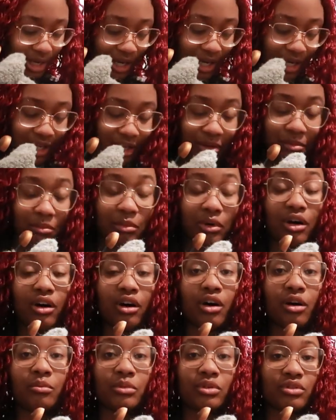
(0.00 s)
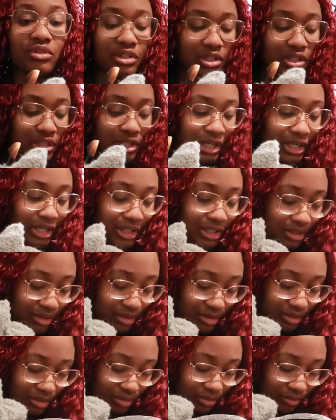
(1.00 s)
I am almost
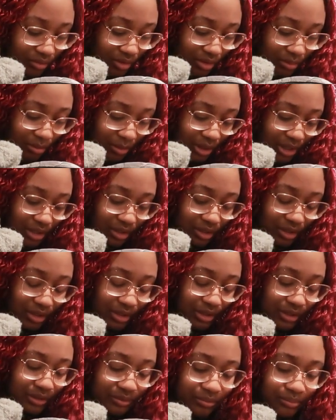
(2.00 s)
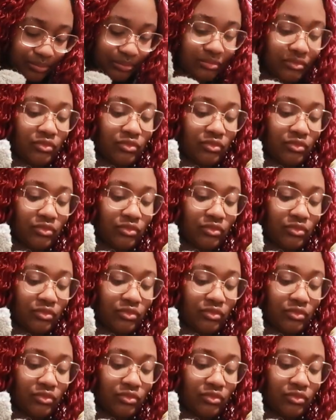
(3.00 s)
done with my yarn.